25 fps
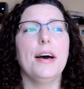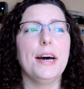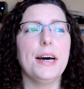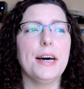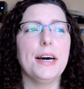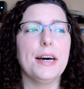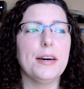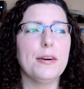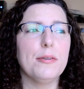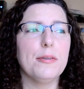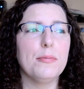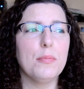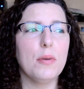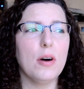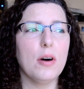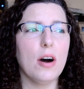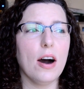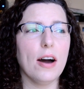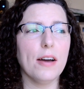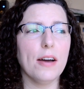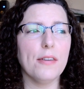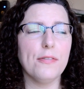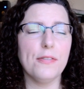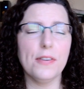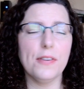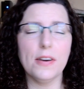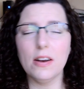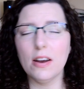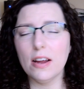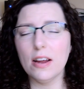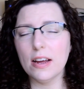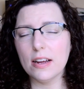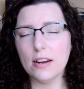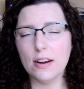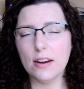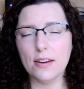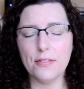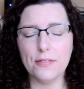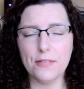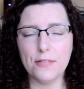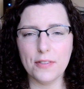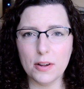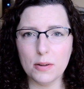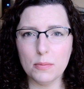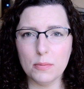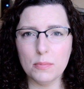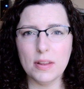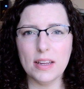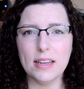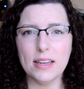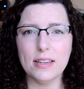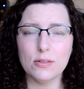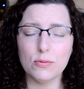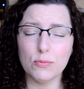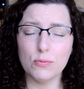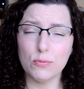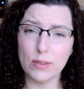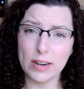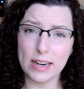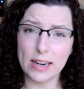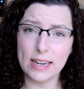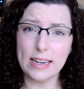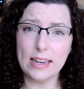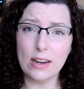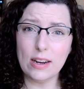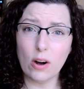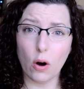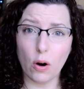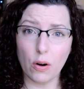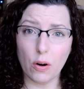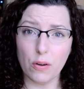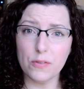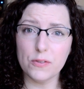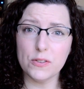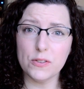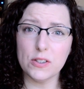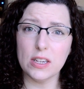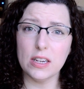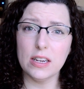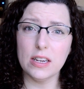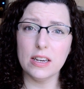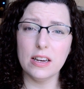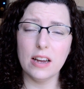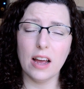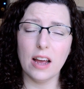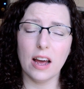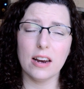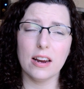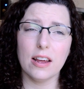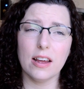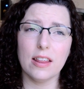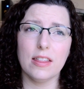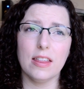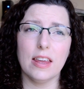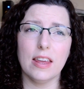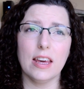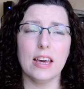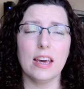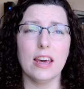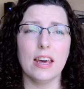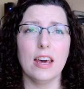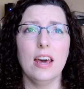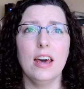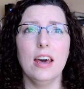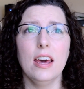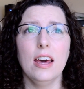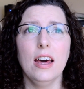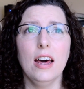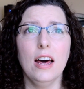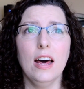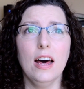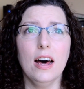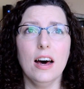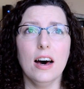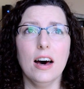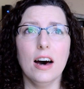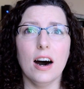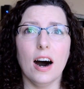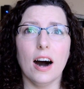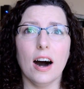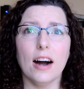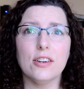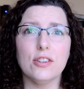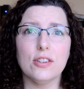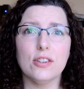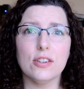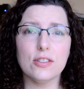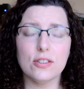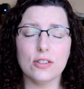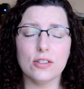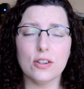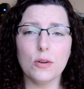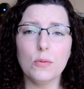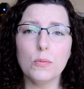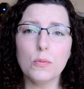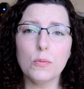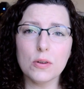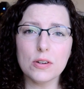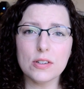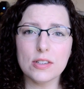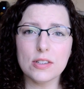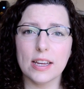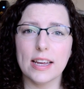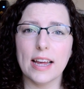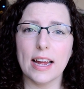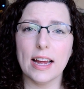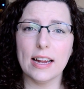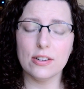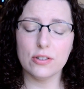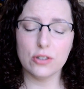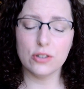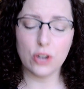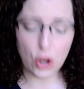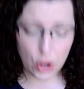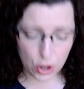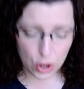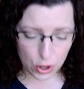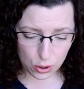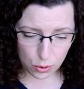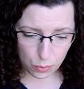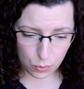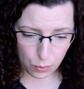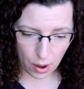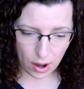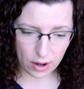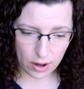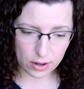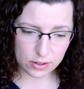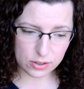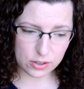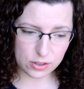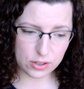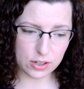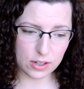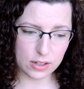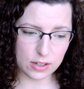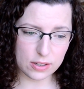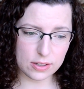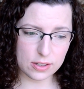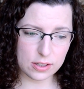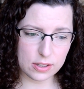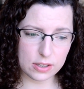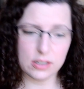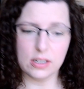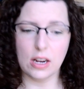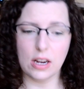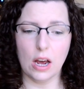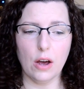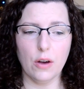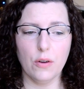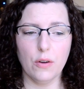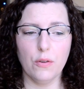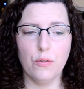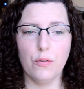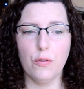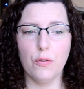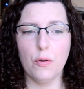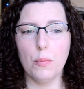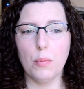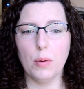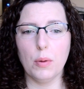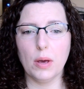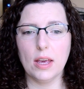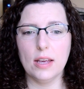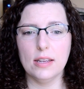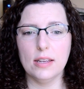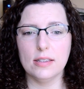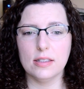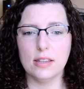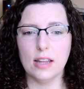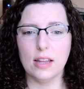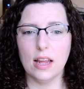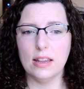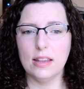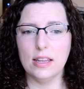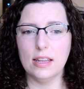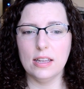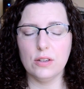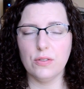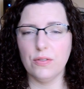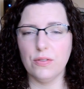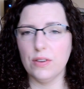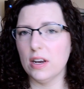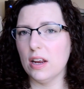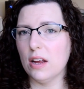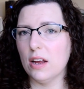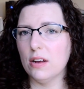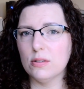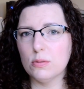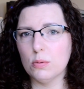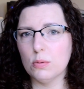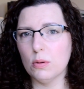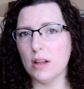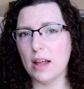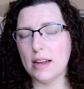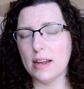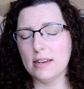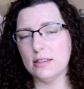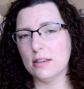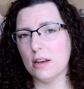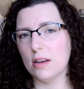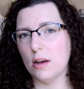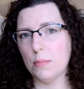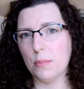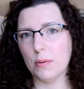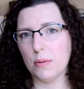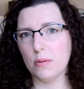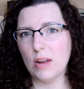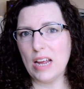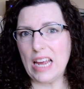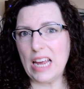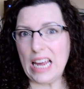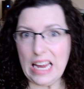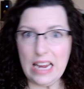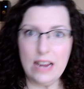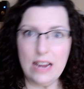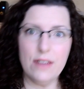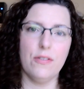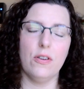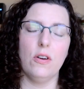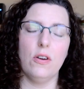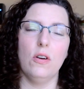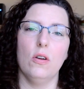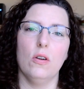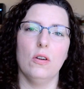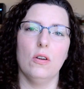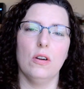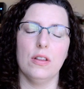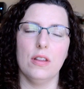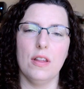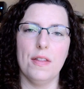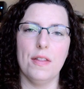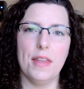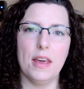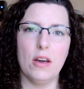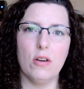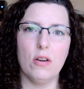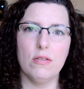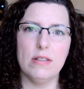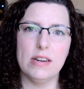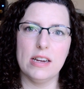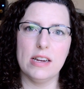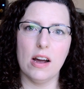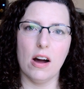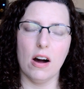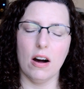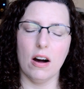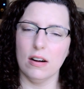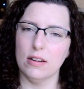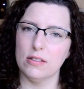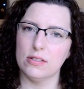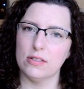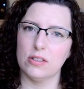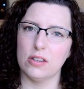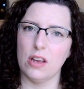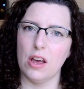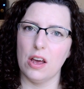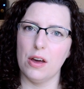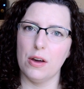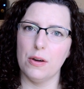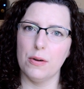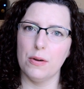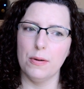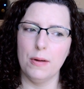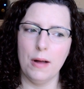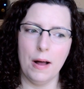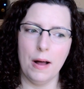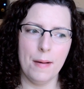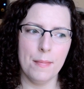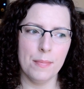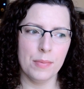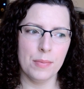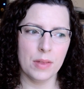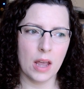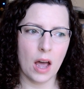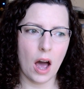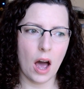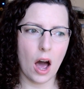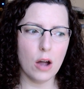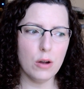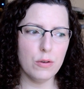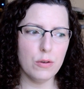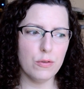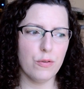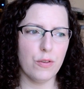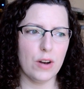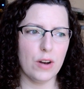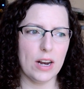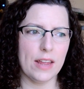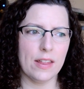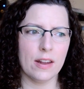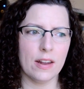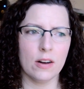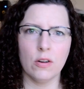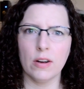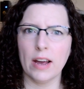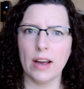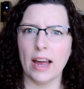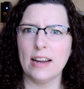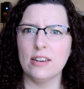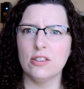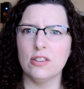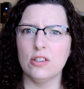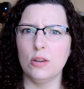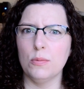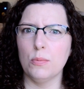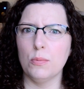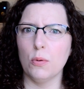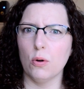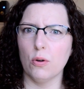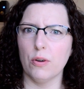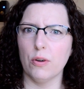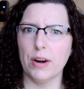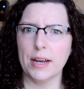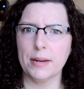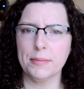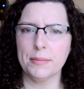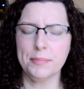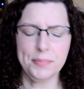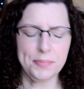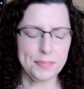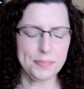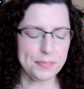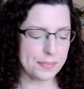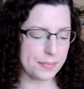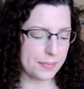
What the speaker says: I feel like I film these really often, and I think I just don't want to get too much stuff because then these videos will end up even longer than they already are, so hopefully they're not getting too boring.